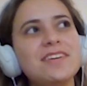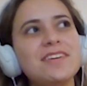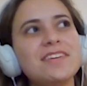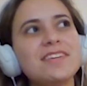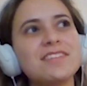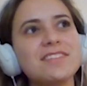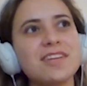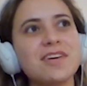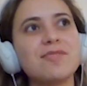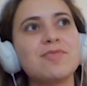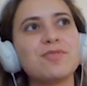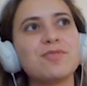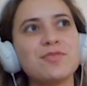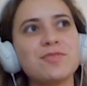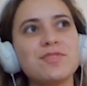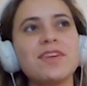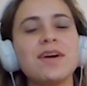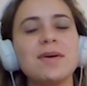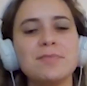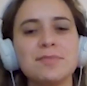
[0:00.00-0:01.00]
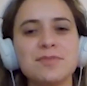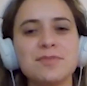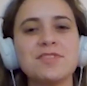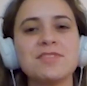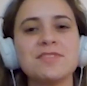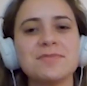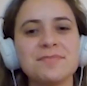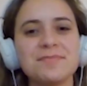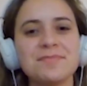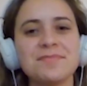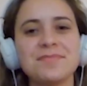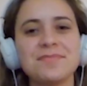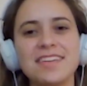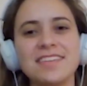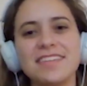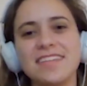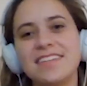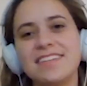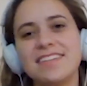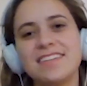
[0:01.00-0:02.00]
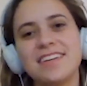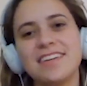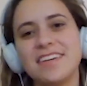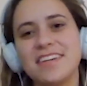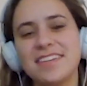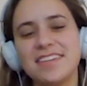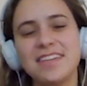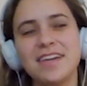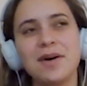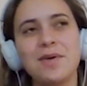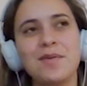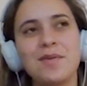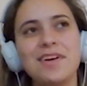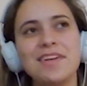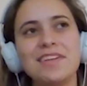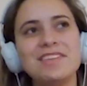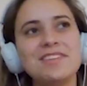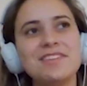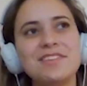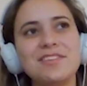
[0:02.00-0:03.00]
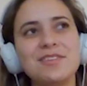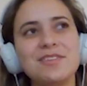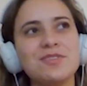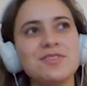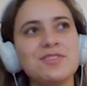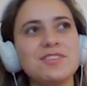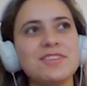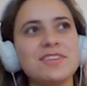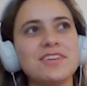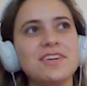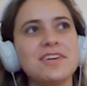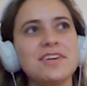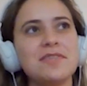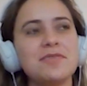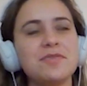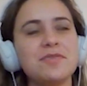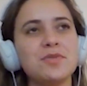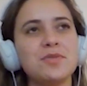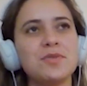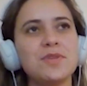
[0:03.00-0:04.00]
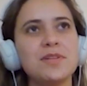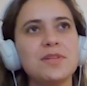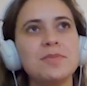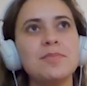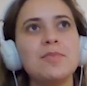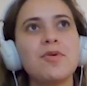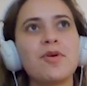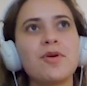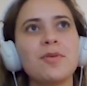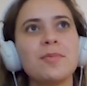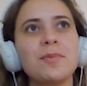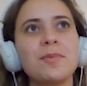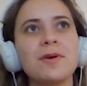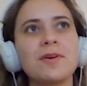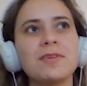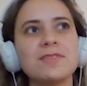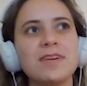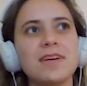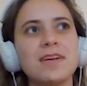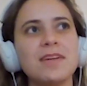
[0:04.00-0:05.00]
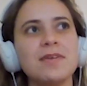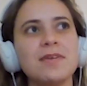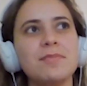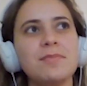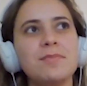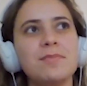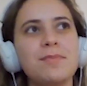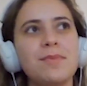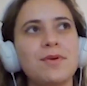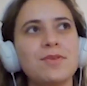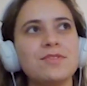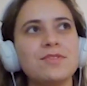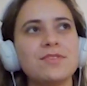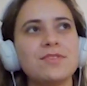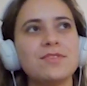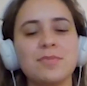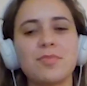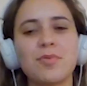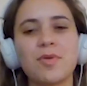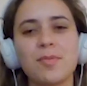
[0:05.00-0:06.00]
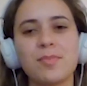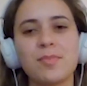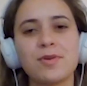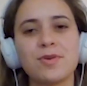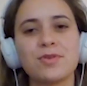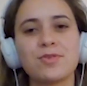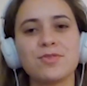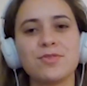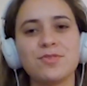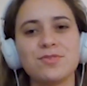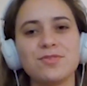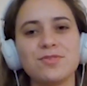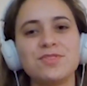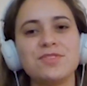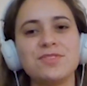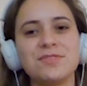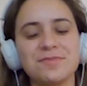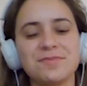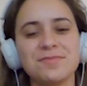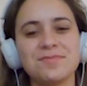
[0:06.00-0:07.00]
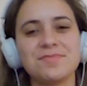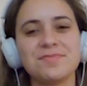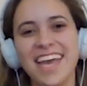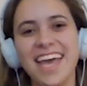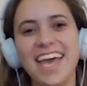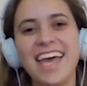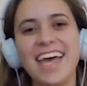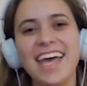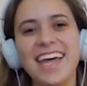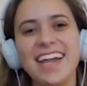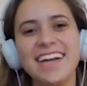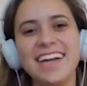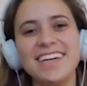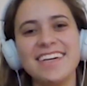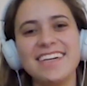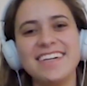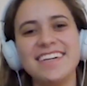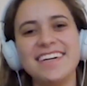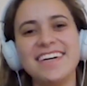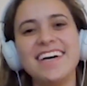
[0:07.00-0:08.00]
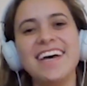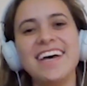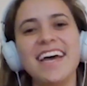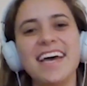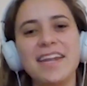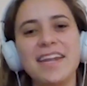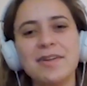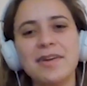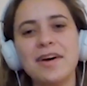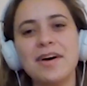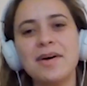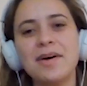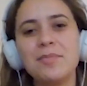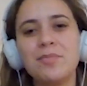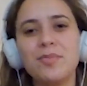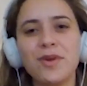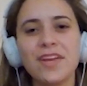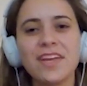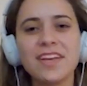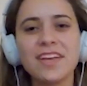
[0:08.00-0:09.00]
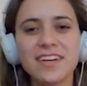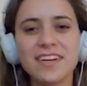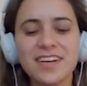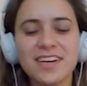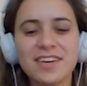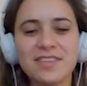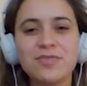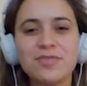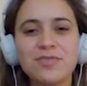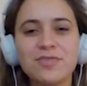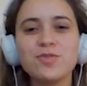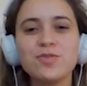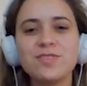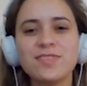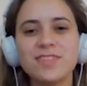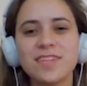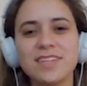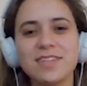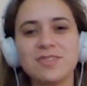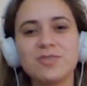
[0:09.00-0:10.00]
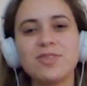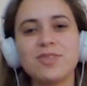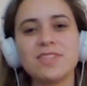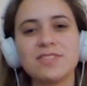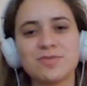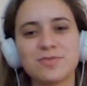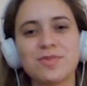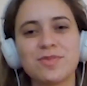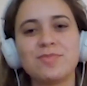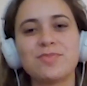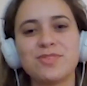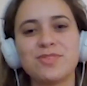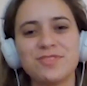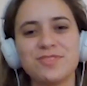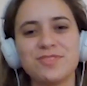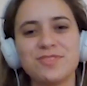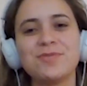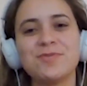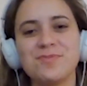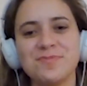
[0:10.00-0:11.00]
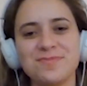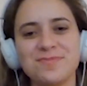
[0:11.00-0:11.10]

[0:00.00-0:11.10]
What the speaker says: several times. That now I don't feel anymore because I bought proper clothes and bring foods and drinks from Brazil.